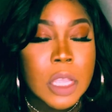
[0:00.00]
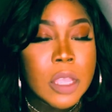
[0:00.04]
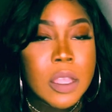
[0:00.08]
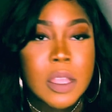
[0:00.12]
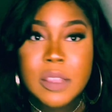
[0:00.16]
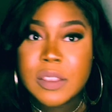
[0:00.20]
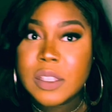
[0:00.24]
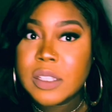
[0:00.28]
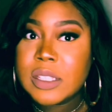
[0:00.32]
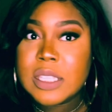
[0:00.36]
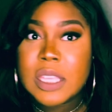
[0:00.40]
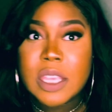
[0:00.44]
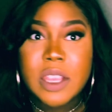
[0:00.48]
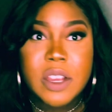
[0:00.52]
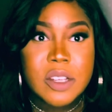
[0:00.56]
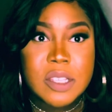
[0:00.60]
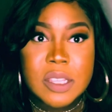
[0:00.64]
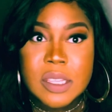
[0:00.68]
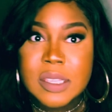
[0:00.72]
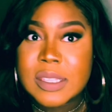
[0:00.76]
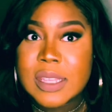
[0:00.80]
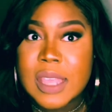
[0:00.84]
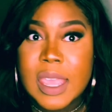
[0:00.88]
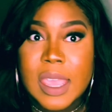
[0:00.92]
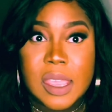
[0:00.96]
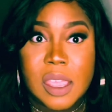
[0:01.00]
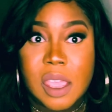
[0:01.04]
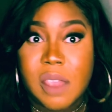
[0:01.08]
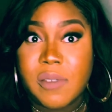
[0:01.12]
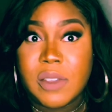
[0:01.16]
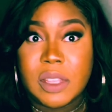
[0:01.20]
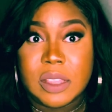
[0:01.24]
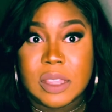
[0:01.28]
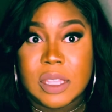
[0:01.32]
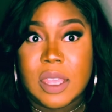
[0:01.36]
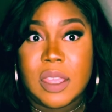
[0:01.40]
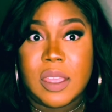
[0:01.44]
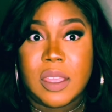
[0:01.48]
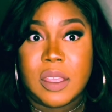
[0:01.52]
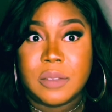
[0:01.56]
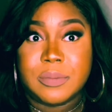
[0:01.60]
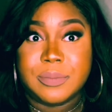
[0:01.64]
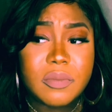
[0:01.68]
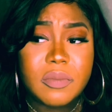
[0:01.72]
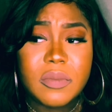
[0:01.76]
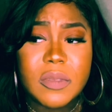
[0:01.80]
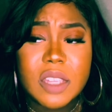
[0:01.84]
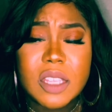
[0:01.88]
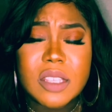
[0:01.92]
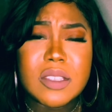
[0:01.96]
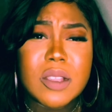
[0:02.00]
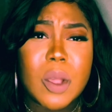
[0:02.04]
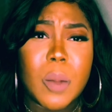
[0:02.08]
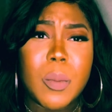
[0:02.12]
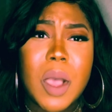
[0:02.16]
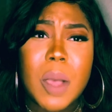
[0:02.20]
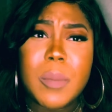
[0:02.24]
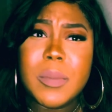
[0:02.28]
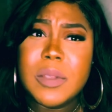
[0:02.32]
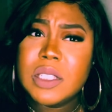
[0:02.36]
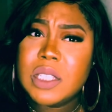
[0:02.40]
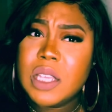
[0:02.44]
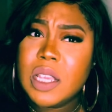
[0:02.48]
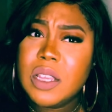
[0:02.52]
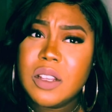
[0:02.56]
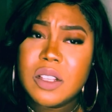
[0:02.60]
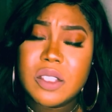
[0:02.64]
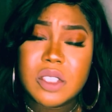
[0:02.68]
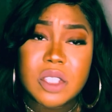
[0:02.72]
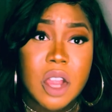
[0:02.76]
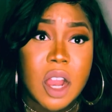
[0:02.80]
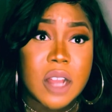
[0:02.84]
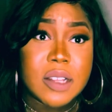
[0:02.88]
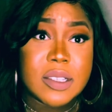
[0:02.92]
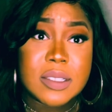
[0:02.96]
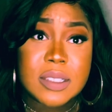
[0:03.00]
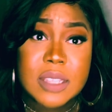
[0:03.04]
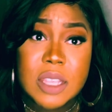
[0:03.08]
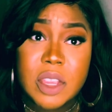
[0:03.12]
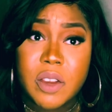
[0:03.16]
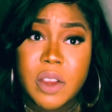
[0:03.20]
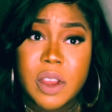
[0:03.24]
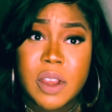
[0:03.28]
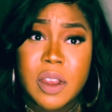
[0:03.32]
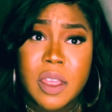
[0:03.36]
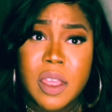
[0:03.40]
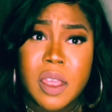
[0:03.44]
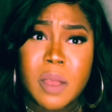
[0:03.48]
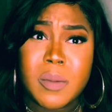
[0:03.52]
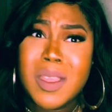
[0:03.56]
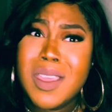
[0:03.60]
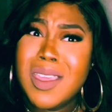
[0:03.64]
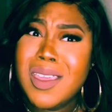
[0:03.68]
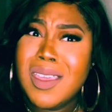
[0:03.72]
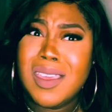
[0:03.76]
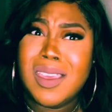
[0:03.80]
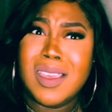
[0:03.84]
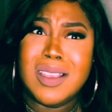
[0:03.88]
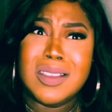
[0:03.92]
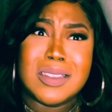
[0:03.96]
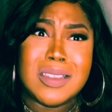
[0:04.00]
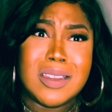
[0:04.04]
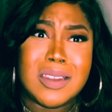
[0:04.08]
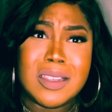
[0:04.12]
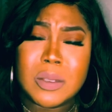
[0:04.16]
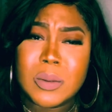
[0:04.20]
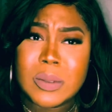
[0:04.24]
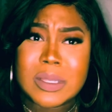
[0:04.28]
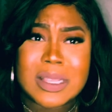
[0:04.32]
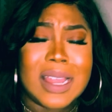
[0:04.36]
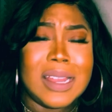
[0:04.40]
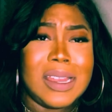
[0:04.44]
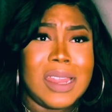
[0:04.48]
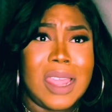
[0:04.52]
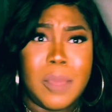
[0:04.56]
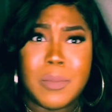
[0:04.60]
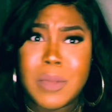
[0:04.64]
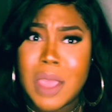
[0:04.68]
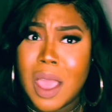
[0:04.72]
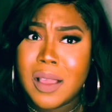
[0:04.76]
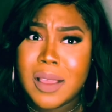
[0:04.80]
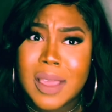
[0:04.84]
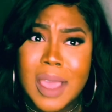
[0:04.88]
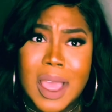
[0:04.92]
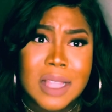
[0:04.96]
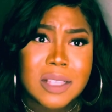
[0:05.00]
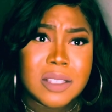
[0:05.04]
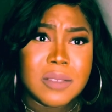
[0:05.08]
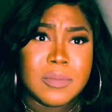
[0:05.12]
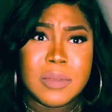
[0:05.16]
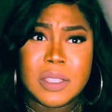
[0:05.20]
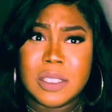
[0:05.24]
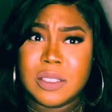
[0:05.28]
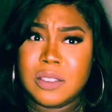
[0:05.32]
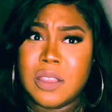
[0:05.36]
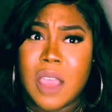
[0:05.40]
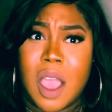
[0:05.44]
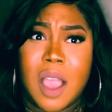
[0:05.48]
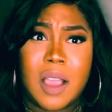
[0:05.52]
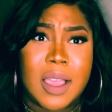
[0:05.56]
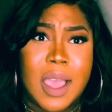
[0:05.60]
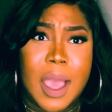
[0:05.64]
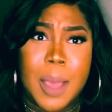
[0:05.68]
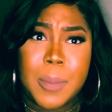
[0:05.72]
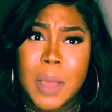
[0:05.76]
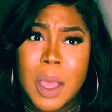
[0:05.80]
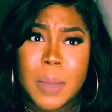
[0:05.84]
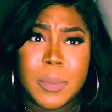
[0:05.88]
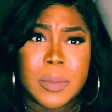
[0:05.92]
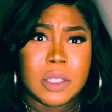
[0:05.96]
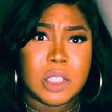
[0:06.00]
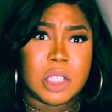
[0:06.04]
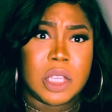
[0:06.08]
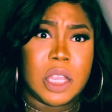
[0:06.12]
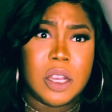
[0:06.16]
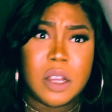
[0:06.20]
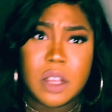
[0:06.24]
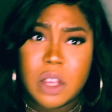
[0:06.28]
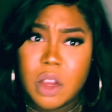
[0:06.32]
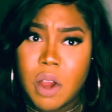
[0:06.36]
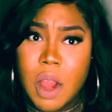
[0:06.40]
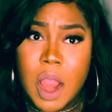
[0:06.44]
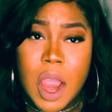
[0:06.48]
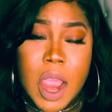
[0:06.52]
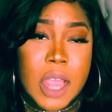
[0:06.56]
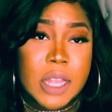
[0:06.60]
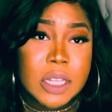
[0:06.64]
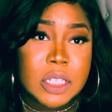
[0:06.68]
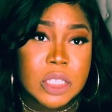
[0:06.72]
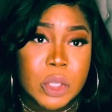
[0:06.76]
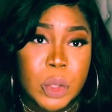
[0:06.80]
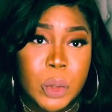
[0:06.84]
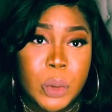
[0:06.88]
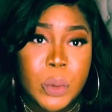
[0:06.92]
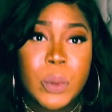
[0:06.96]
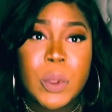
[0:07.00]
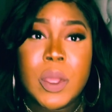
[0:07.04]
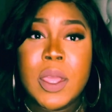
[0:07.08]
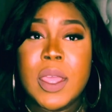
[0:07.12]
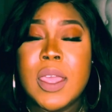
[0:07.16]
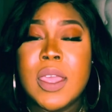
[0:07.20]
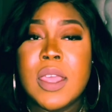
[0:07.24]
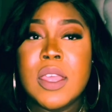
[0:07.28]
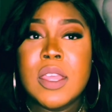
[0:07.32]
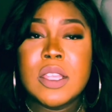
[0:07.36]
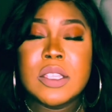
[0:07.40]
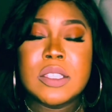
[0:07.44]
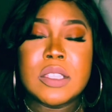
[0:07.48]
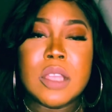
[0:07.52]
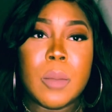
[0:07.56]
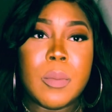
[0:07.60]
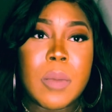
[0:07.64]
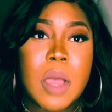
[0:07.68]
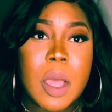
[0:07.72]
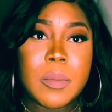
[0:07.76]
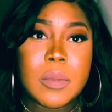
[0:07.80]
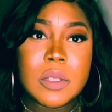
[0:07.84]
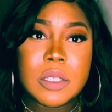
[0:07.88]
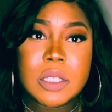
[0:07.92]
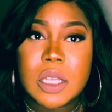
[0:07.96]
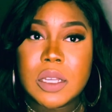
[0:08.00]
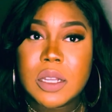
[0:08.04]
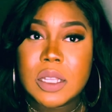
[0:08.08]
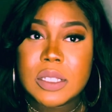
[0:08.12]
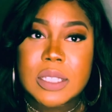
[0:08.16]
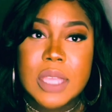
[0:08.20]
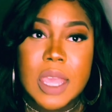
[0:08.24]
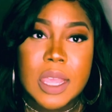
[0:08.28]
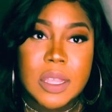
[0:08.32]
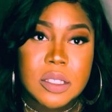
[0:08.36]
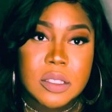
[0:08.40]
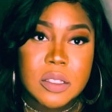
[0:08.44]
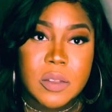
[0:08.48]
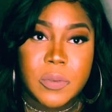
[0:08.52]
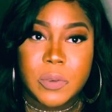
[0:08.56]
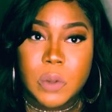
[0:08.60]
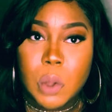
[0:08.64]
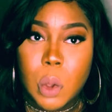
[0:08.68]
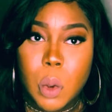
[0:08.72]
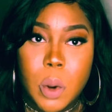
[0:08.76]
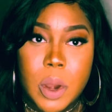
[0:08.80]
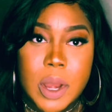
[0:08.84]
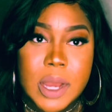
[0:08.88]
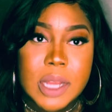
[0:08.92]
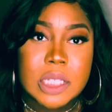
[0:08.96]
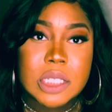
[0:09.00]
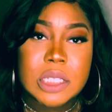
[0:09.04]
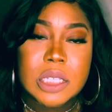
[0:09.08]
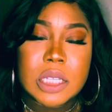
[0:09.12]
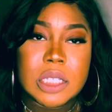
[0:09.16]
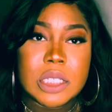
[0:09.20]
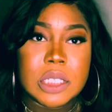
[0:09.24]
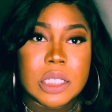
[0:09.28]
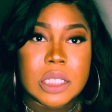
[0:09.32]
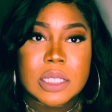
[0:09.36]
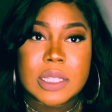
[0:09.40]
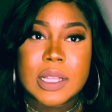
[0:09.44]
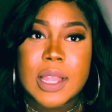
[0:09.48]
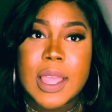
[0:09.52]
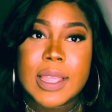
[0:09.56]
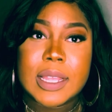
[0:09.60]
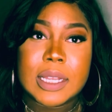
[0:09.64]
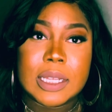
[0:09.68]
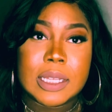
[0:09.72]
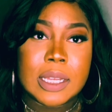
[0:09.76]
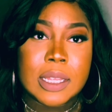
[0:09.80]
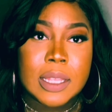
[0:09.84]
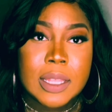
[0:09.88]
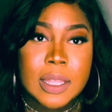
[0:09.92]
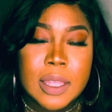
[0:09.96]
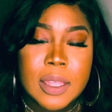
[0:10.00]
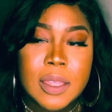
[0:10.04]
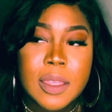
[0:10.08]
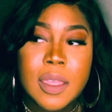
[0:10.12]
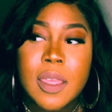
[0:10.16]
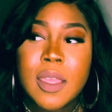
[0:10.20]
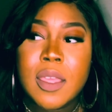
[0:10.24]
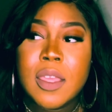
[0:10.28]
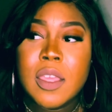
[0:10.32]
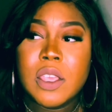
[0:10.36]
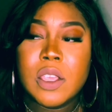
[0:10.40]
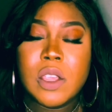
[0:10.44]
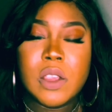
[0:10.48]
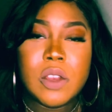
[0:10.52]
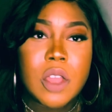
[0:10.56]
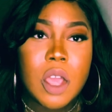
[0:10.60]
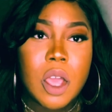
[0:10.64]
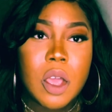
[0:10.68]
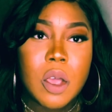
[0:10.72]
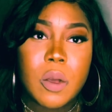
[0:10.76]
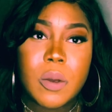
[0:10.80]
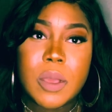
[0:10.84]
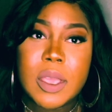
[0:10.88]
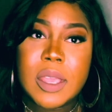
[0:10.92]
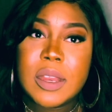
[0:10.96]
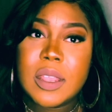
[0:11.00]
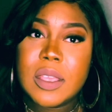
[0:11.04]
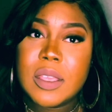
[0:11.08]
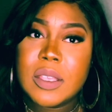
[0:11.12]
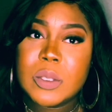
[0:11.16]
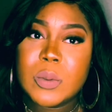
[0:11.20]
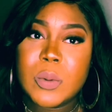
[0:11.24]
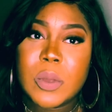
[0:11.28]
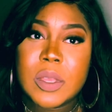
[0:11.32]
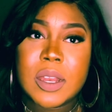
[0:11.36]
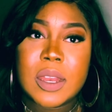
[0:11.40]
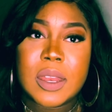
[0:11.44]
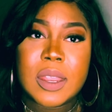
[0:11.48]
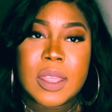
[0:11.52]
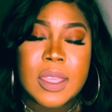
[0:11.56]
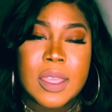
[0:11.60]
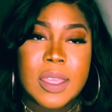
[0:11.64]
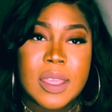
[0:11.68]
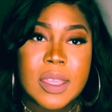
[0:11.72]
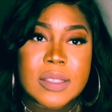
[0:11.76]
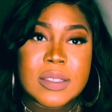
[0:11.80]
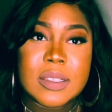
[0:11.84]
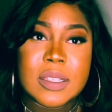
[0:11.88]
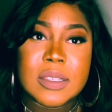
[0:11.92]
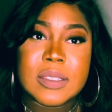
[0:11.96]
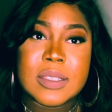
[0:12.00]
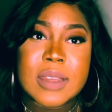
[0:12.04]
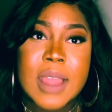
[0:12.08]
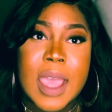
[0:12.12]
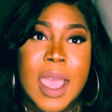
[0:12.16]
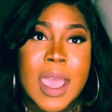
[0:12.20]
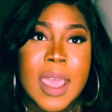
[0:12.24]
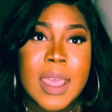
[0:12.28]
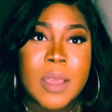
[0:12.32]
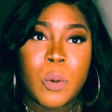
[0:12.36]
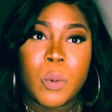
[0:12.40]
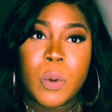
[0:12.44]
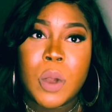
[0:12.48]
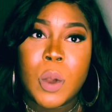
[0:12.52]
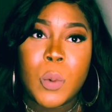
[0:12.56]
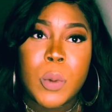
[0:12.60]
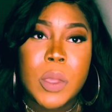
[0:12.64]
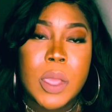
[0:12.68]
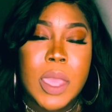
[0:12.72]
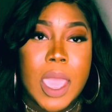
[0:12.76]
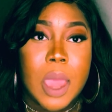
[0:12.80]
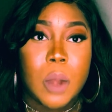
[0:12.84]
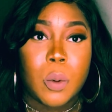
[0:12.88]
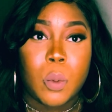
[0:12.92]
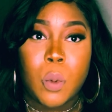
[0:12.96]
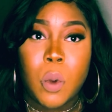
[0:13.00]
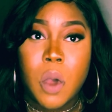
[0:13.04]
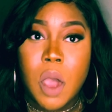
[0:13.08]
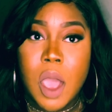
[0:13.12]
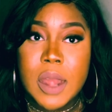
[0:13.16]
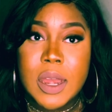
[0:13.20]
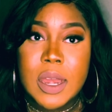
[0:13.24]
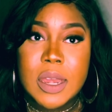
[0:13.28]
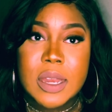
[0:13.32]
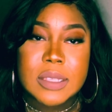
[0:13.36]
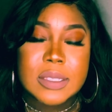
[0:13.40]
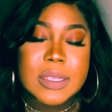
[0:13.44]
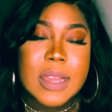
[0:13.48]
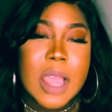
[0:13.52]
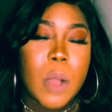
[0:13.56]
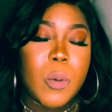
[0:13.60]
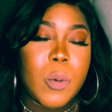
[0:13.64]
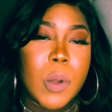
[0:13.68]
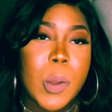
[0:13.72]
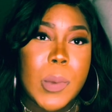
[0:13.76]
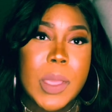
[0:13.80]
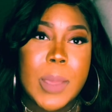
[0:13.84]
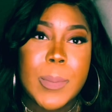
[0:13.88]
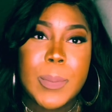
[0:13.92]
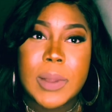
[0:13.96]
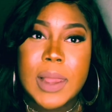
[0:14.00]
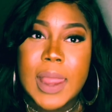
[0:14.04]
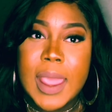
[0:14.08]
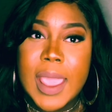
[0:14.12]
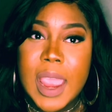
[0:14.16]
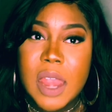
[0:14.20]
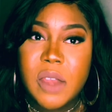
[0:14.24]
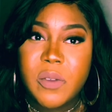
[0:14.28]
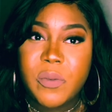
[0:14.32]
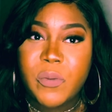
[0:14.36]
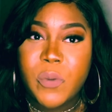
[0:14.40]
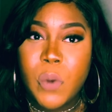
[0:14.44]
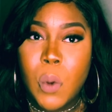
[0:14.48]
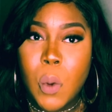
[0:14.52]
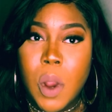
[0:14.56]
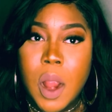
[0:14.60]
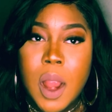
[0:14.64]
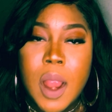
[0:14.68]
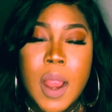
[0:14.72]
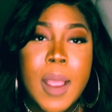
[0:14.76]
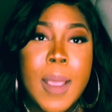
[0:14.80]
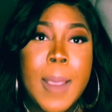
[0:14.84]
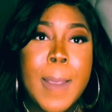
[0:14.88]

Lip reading: The tears is saying everything. So Mama Gina starts tearing up, and Dennis was like, damn, y'all got Mama Gina crying too. So Mama Gina takes the floor and she's just like, look, it is what it is. It's not what we had wanted. It's not what we planned for,